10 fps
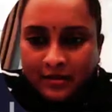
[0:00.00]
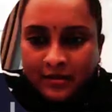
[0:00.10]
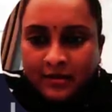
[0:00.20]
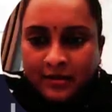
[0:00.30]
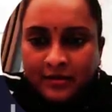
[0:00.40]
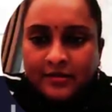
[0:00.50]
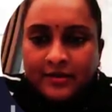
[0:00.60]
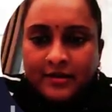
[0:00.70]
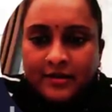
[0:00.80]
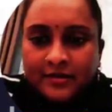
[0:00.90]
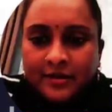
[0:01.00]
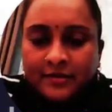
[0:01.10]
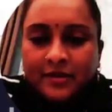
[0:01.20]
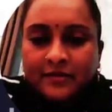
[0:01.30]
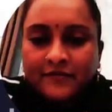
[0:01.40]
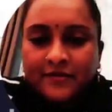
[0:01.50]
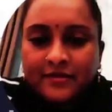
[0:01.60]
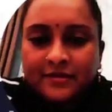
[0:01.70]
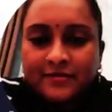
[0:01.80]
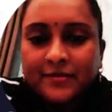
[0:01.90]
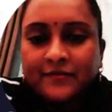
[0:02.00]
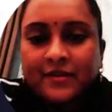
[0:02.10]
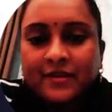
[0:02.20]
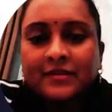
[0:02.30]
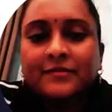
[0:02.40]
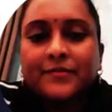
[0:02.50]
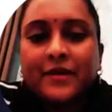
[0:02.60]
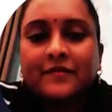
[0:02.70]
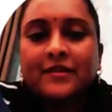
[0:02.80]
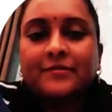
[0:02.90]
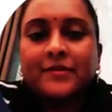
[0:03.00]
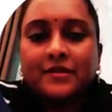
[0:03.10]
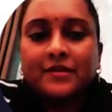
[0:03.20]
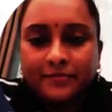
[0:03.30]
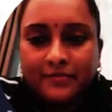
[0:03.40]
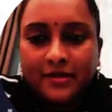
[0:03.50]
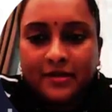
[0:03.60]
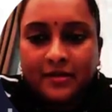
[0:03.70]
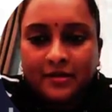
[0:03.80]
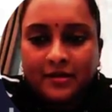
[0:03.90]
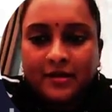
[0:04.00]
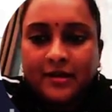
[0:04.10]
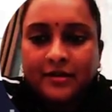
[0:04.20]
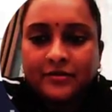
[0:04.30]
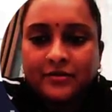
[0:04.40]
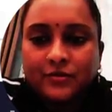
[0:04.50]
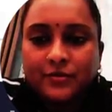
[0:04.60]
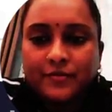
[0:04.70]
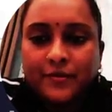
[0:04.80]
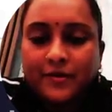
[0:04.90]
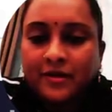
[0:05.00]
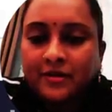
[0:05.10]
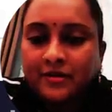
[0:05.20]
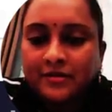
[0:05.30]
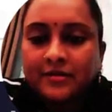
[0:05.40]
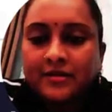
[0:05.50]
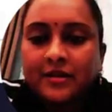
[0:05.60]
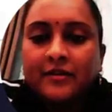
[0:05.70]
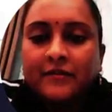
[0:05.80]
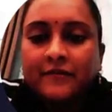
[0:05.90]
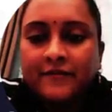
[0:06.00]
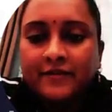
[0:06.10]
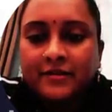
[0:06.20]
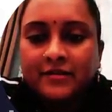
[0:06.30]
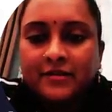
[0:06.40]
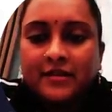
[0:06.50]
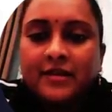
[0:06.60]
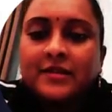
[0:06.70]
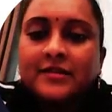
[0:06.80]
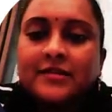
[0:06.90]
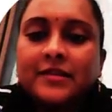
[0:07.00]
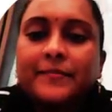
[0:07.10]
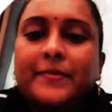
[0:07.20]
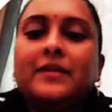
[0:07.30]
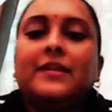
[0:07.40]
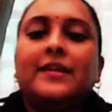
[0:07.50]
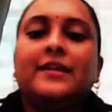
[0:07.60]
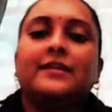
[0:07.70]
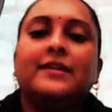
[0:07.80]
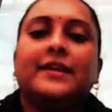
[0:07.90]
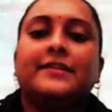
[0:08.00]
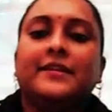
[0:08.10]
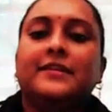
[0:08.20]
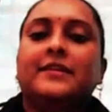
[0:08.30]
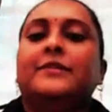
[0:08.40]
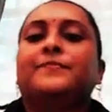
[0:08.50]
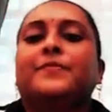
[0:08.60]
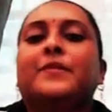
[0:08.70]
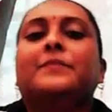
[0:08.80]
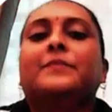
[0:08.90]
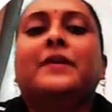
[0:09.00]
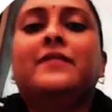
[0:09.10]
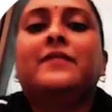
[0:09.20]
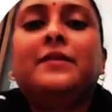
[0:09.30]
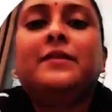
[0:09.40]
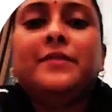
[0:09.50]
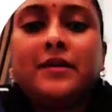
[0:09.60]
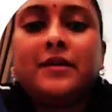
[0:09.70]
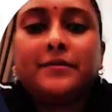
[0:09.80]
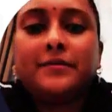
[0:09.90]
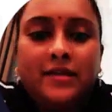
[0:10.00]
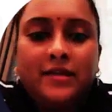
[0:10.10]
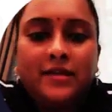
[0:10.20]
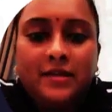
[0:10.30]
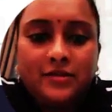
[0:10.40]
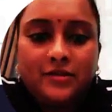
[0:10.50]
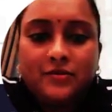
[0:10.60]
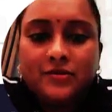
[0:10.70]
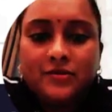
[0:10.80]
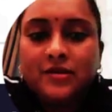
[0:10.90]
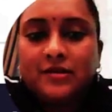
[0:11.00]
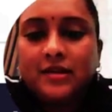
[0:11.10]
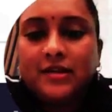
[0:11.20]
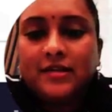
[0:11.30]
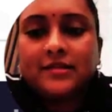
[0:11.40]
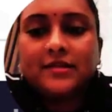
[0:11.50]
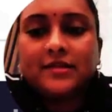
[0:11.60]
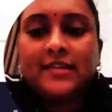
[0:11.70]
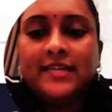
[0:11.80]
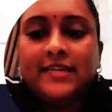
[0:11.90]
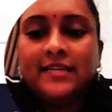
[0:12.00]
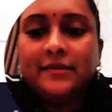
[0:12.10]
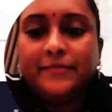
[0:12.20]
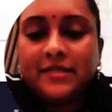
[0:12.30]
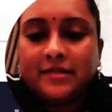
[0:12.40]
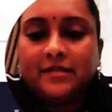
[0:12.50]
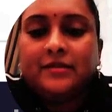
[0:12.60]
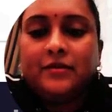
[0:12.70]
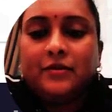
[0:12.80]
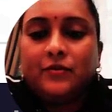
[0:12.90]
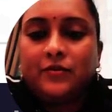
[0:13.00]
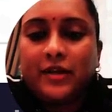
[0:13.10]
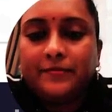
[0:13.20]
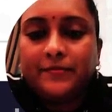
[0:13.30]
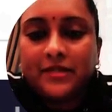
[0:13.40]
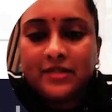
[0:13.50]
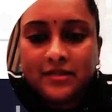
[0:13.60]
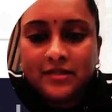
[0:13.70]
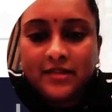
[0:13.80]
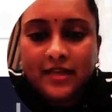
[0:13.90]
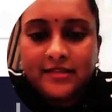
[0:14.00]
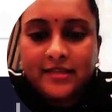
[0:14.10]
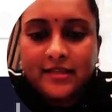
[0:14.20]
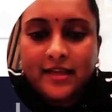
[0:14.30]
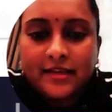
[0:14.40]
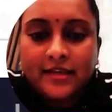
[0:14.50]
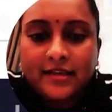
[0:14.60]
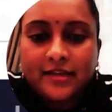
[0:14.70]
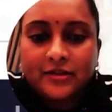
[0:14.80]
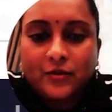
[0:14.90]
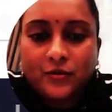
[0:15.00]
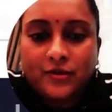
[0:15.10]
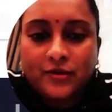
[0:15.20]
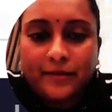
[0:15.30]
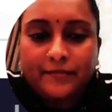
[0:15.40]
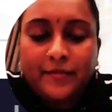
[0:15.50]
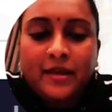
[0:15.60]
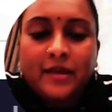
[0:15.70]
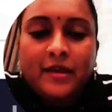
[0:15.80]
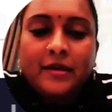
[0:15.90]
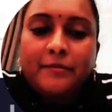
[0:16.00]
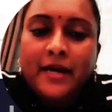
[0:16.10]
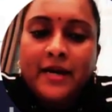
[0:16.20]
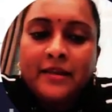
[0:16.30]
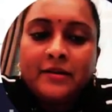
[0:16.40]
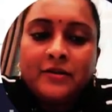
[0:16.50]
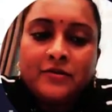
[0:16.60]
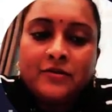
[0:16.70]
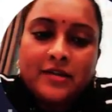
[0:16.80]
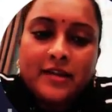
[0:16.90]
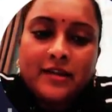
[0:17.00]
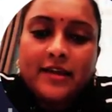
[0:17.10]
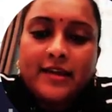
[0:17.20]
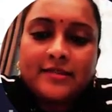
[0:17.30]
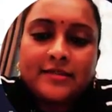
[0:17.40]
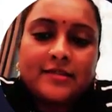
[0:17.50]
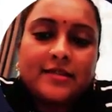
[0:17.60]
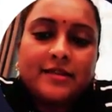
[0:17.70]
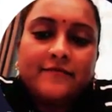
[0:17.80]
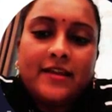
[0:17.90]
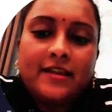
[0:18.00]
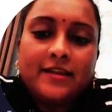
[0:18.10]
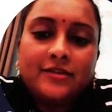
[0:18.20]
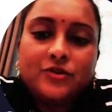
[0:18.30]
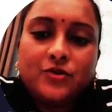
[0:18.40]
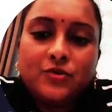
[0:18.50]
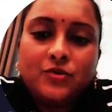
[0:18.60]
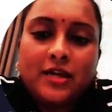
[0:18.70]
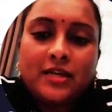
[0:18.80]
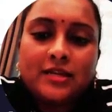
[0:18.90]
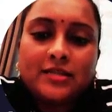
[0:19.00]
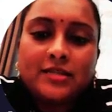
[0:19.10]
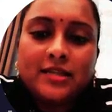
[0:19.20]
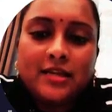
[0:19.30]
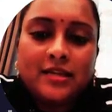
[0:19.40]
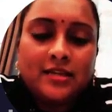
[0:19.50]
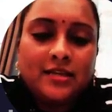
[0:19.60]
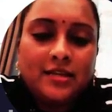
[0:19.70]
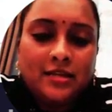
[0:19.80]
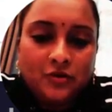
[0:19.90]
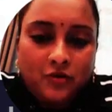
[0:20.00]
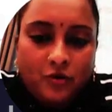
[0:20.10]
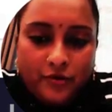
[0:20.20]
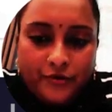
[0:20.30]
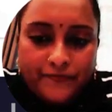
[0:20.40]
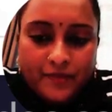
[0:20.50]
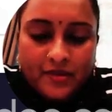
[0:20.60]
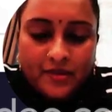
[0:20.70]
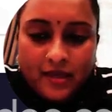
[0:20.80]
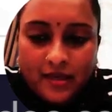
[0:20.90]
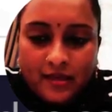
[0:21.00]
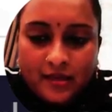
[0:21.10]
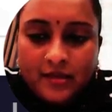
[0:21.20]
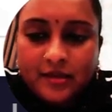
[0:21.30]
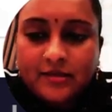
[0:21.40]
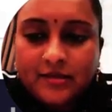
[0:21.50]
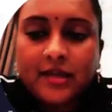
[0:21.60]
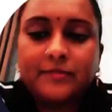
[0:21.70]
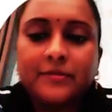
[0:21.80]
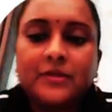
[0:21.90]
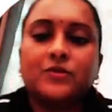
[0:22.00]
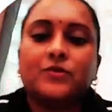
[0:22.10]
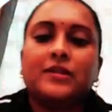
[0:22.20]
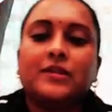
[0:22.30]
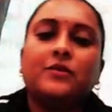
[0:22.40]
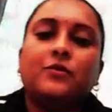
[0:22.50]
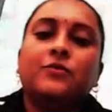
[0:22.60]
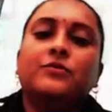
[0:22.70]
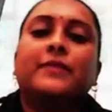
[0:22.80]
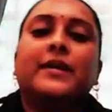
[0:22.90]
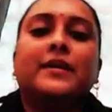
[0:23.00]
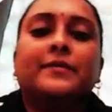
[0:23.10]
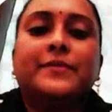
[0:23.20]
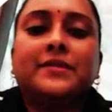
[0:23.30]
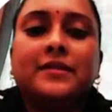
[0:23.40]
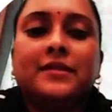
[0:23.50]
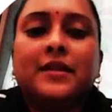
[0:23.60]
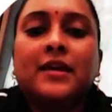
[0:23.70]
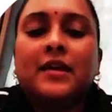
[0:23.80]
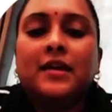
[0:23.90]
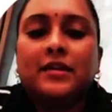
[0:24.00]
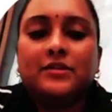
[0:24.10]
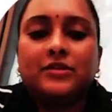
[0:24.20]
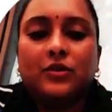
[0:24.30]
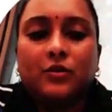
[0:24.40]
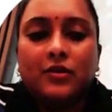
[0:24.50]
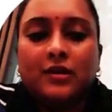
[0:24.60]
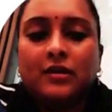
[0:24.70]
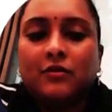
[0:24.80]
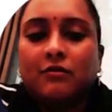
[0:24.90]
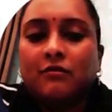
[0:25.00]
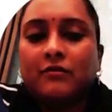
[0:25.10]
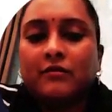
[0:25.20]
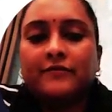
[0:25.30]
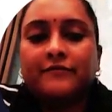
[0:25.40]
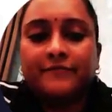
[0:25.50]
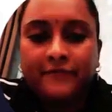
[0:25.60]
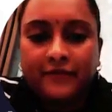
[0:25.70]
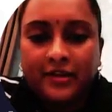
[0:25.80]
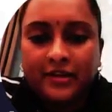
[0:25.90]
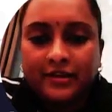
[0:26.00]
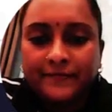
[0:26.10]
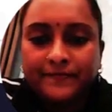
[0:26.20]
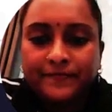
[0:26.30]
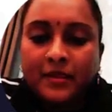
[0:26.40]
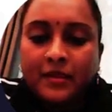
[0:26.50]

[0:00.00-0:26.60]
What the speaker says: Amy, there are some difference between private limited company and sole proprietors. First, separate legal entity. A private limited company is considered as a legal person who can purchase asset under its own name, bind the contract as well as sue another entity in court. Second, it can be solely owned by a person. It's a local or a foreigner.